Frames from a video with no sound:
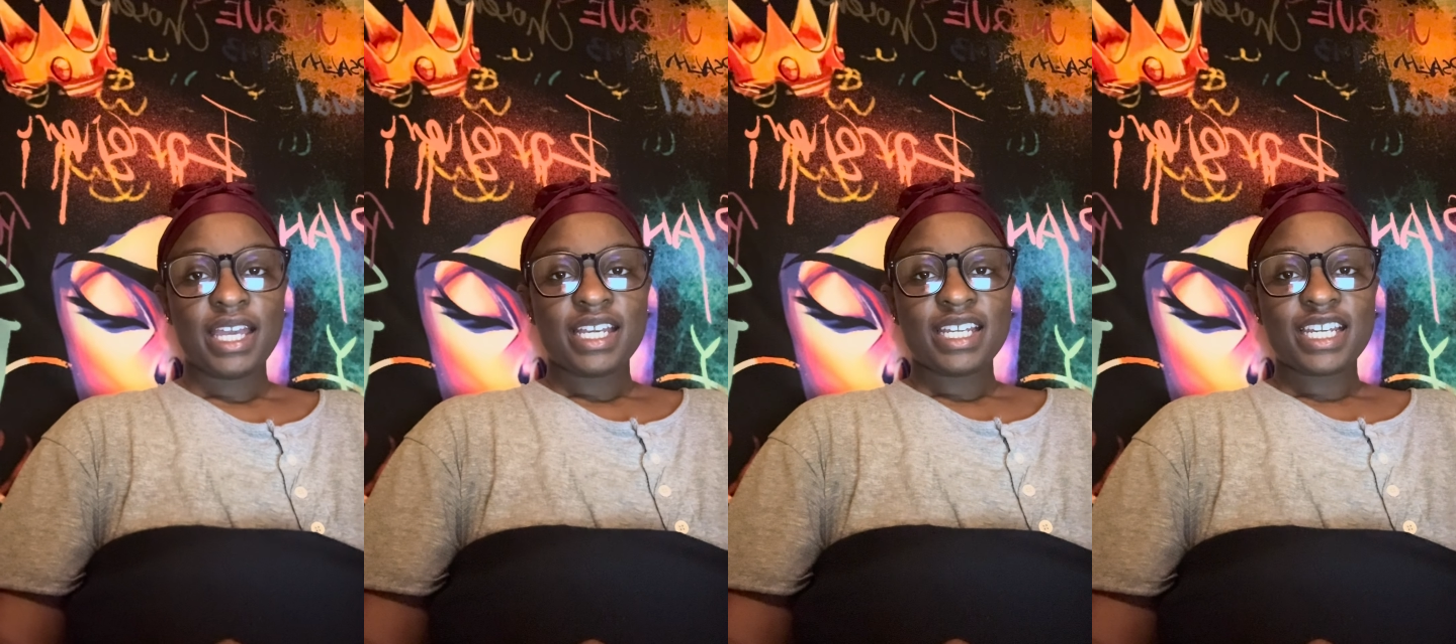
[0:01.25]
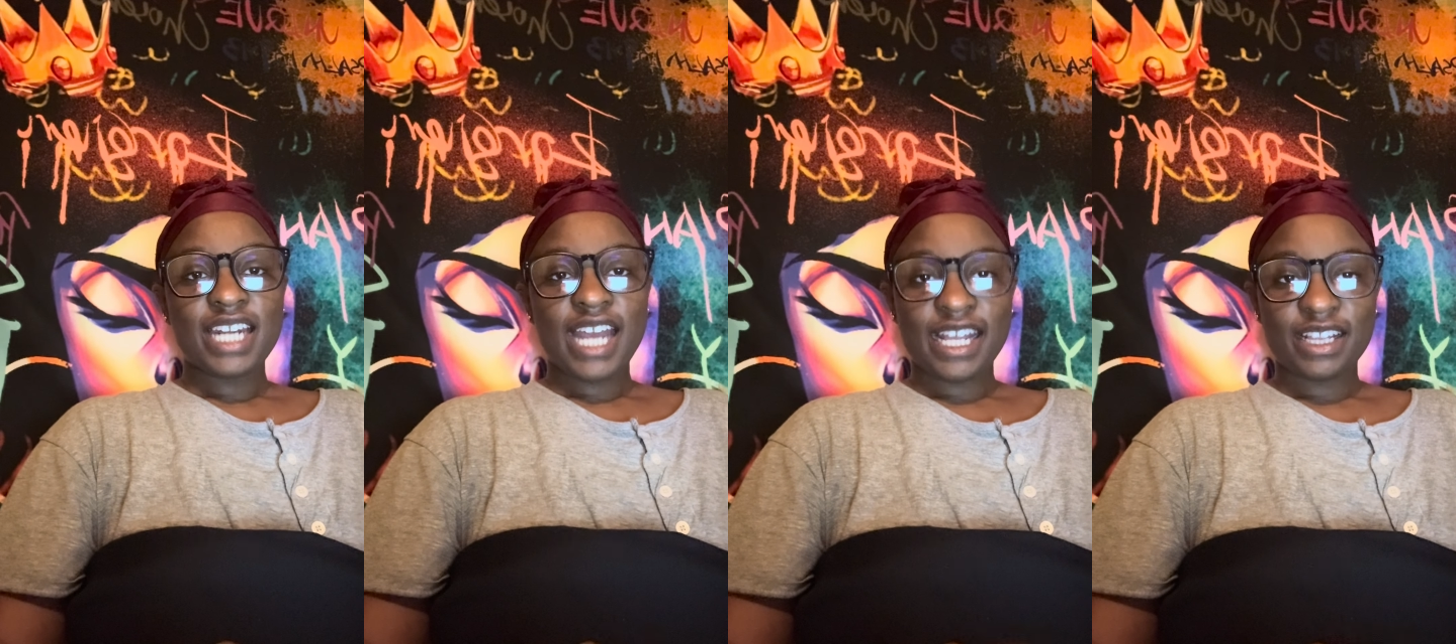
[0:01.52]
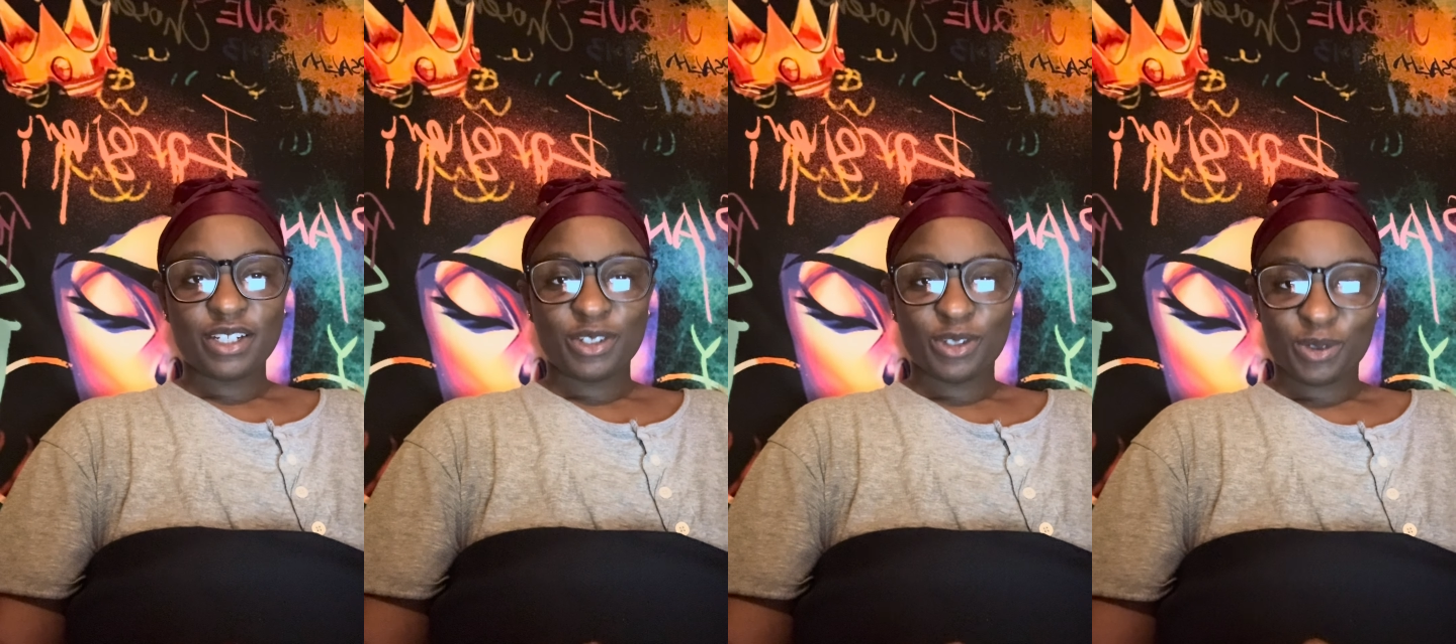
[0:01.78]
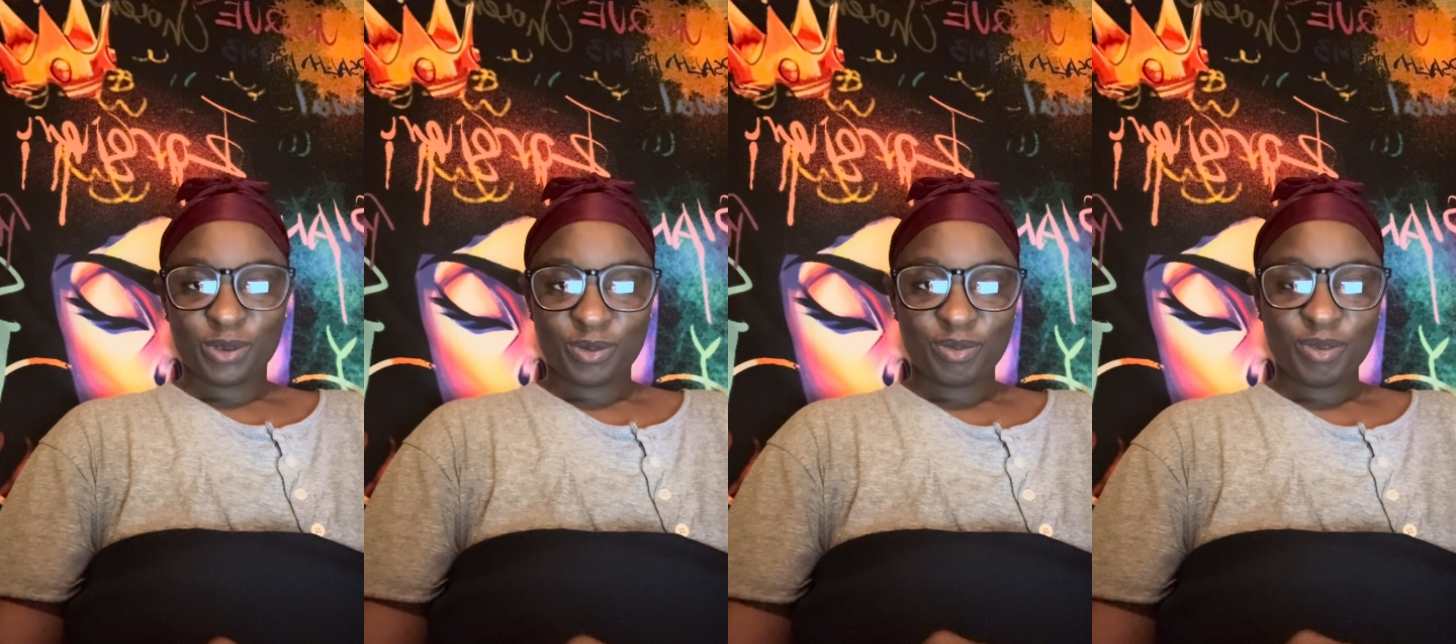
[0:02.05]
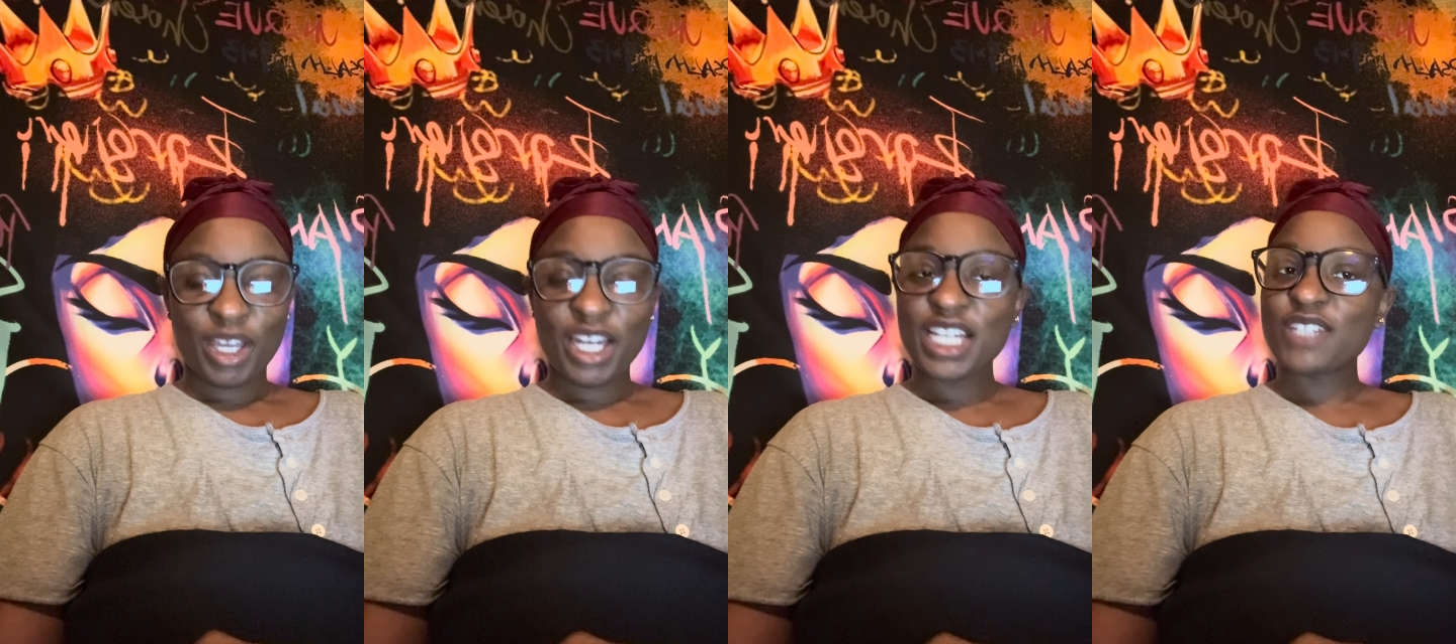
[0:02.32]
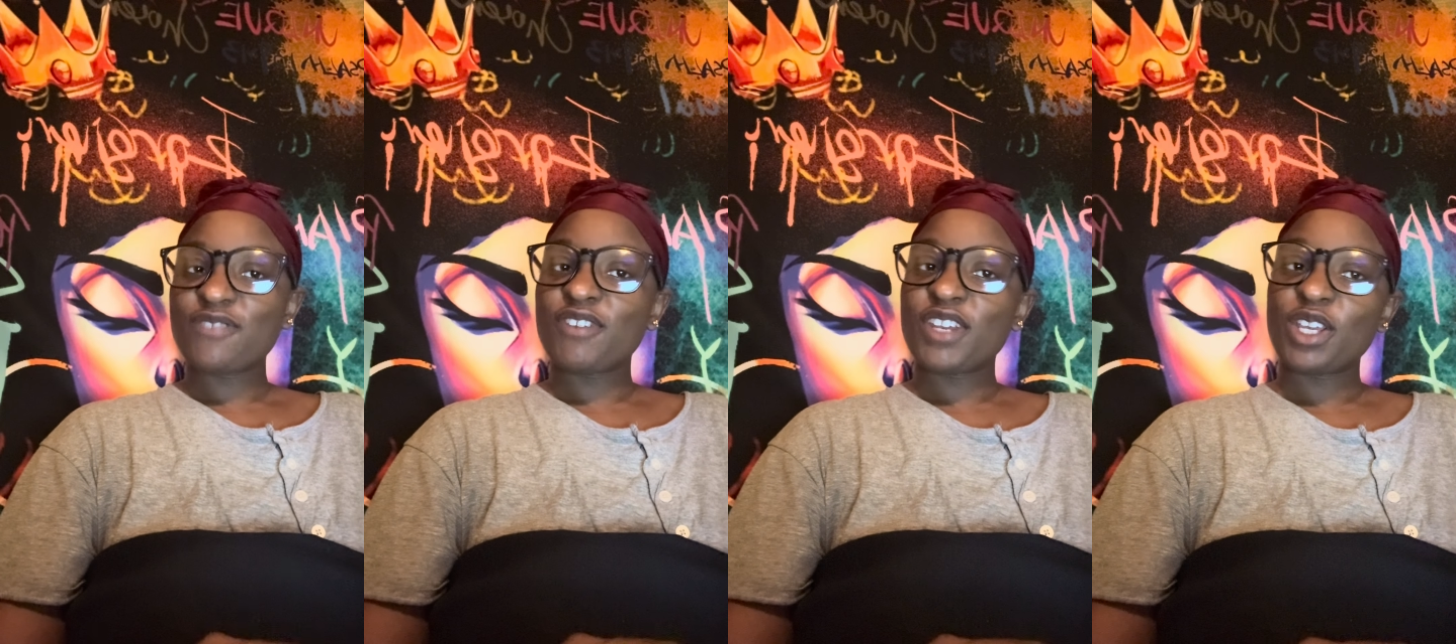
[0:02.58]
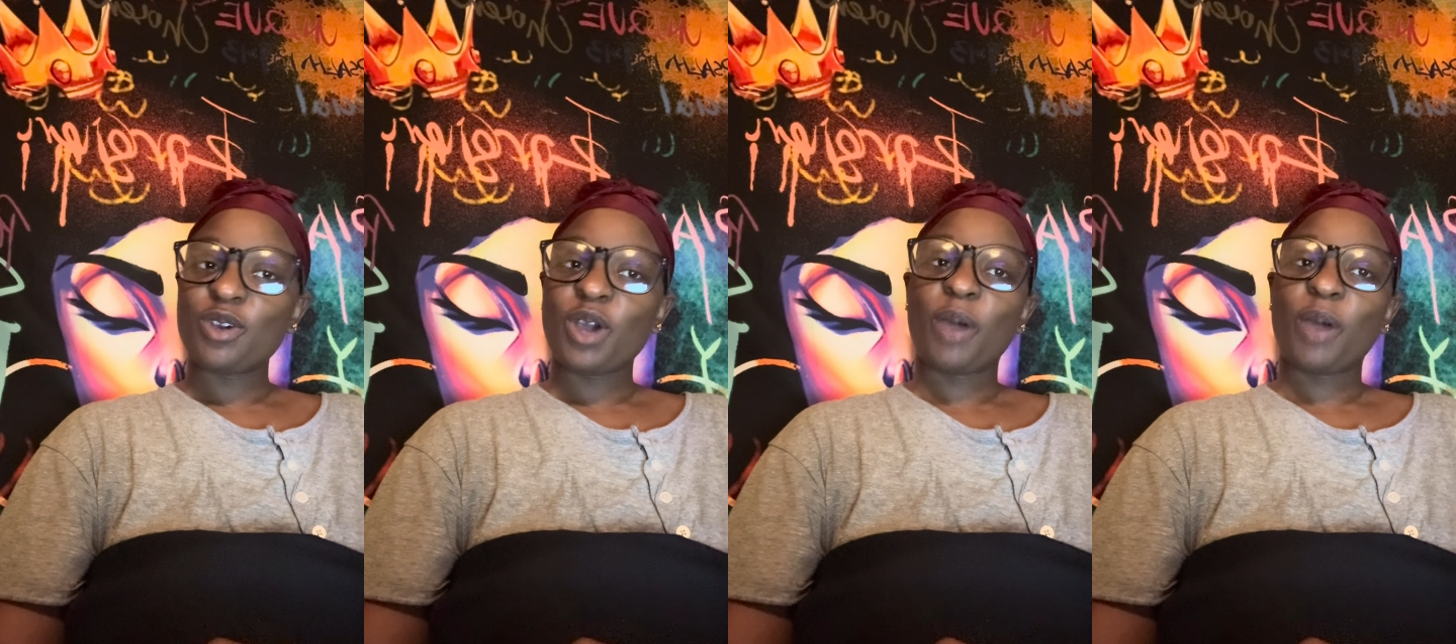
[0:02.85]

Good afternoon. In this video,